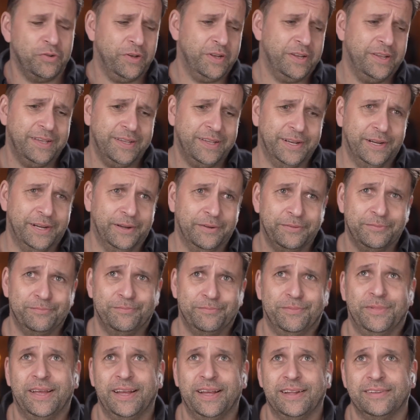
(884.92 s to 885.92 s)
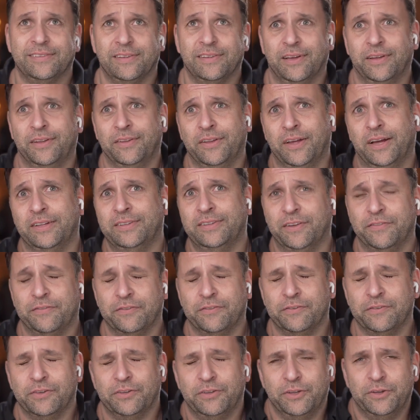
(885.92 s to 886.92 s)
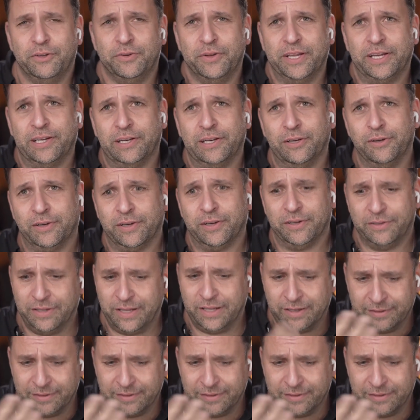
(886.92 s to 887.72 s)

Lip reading: trying to, you know, gets a different unique look,